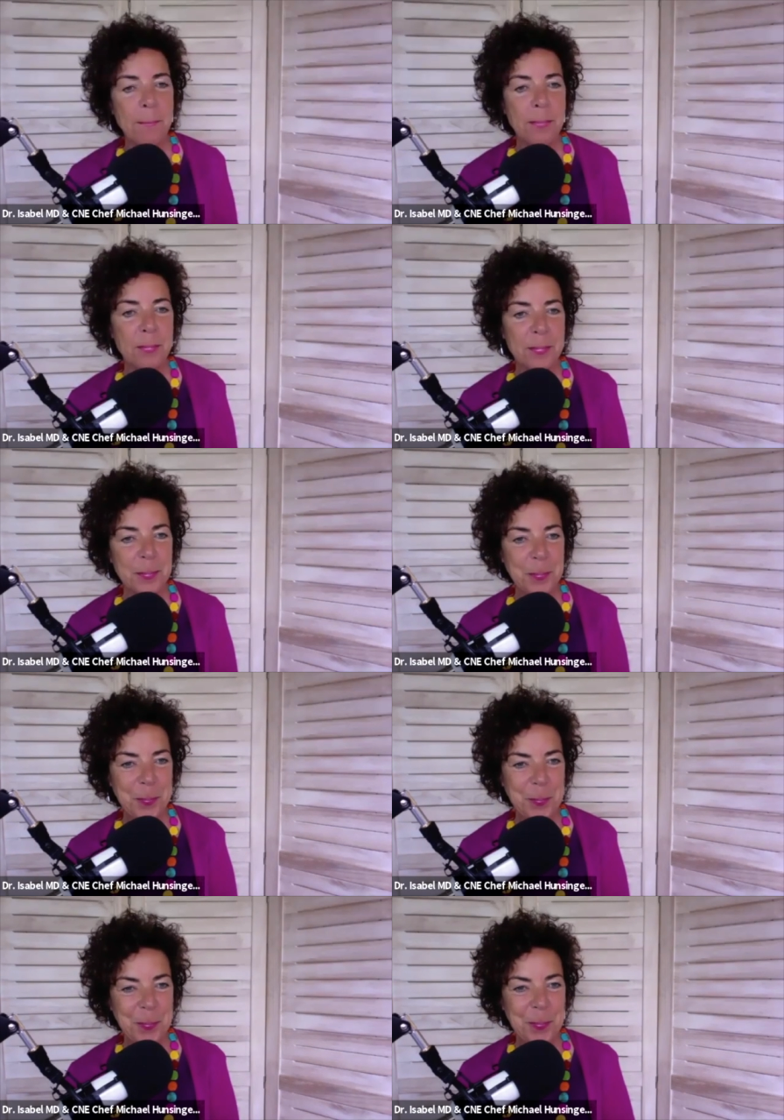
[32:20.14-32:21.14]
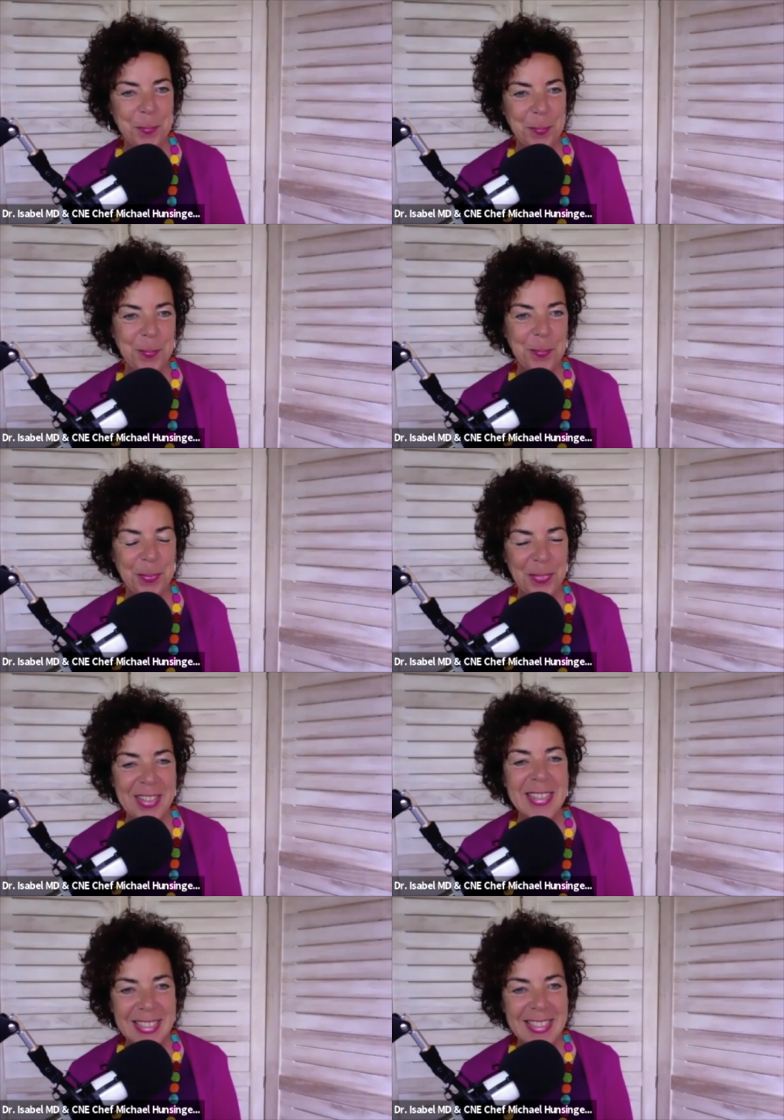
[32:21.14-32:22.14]
Yeah, that's great. Thank you so
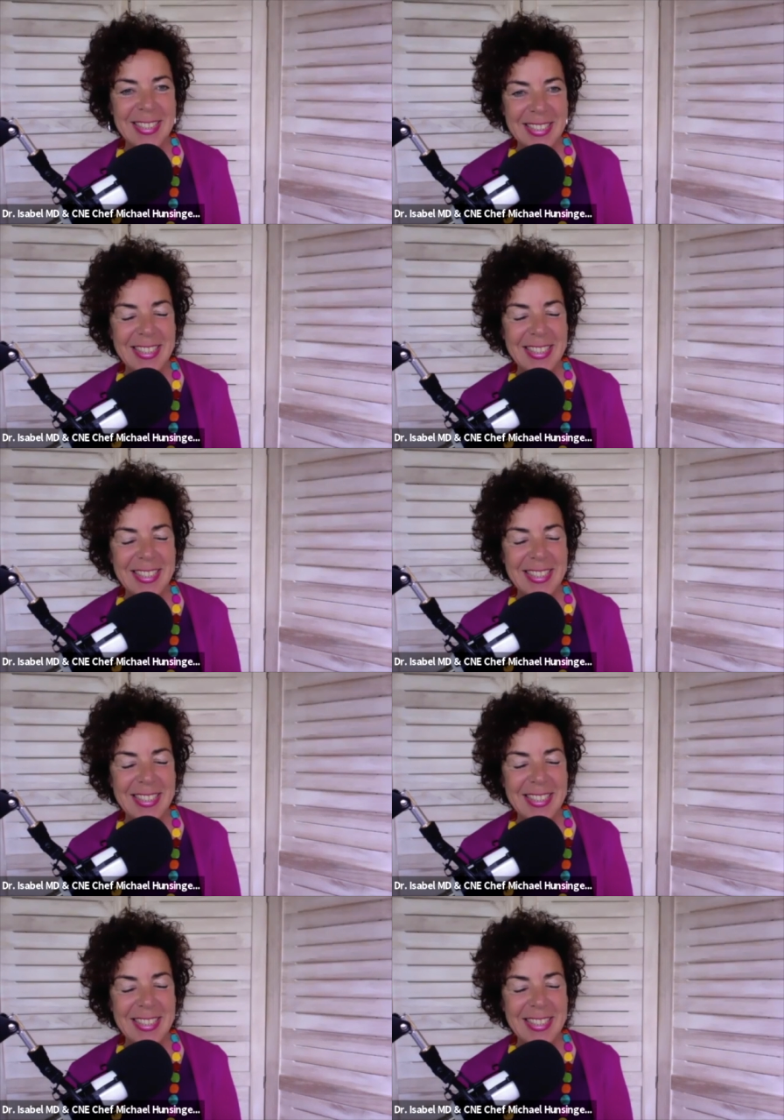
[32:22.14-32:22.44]
much for that.